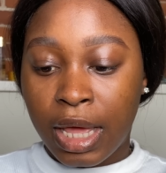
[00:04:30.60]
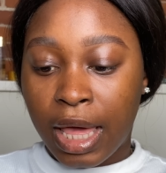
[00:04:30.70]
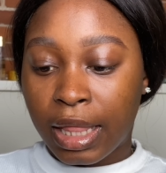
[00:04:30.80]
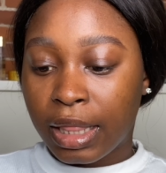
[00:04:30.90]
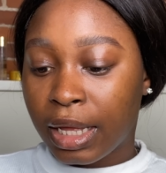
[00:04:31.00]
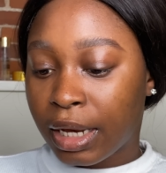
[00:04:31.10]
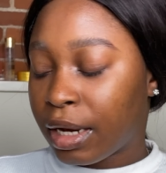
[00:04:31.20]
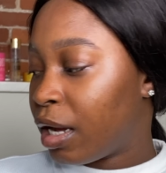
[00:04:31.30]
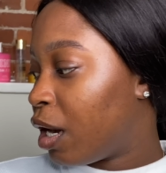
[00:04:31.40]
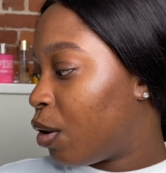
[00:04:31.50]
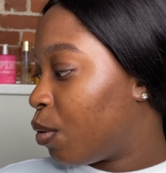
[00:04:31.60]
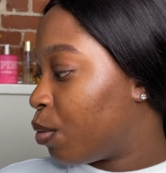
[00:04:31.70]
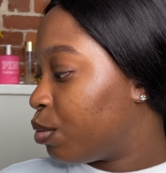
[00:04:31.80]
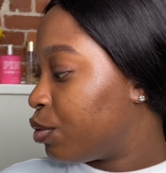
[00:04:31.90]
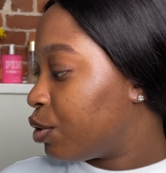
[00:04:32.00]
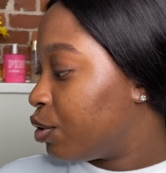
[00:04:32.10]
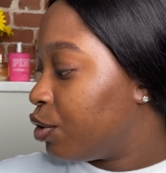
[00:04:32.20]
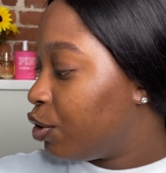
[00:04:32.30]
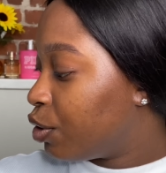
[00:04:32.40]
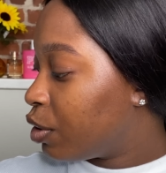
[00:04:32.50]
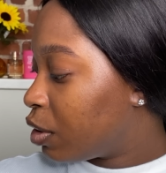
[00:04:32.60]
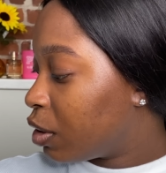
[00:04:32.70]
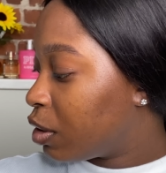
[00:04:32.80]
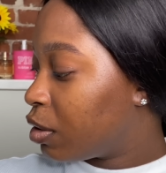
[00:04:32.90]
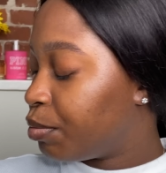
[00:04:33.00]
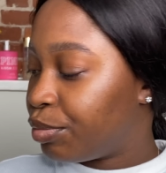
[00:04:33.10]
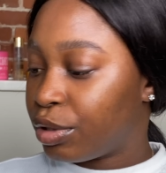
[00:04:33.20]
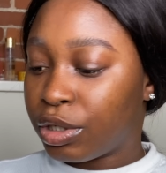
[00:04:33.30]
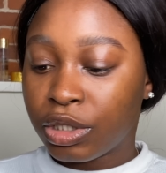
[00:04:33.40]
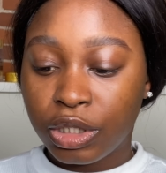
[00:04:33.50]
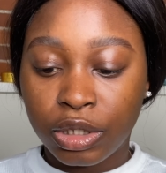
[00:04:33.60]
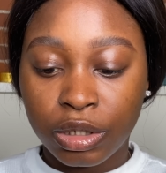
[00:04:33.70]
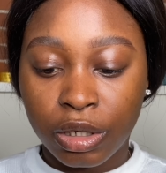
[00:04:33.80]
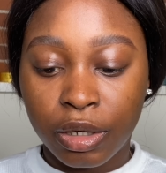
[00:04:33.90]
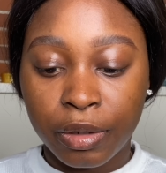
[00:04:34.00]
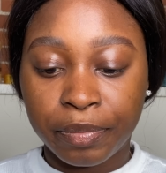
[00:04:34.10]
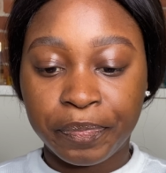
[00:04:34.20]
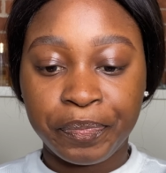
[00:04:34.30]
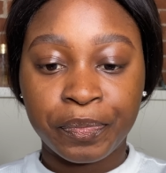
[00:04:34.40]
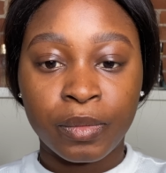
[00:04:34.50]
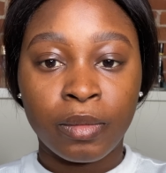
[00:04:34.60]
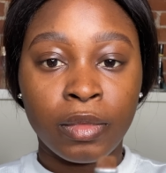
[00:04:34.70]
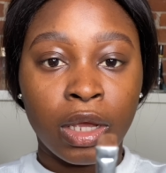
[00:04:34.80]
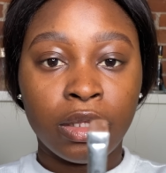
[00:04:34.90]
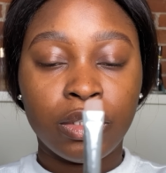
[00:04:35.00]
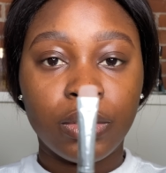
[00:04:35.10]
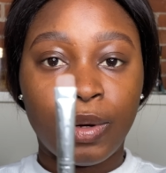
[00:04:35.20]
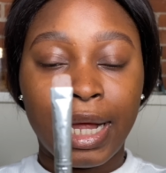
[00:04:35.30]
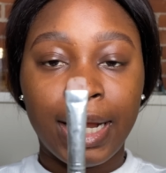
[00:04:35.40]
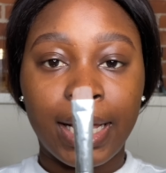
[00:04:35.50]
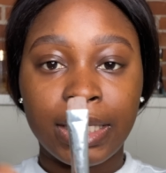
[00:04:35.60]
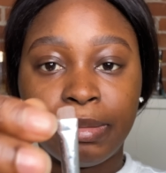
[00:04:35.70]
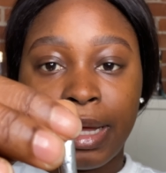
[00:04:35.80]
and then I'll use this brush to highlight my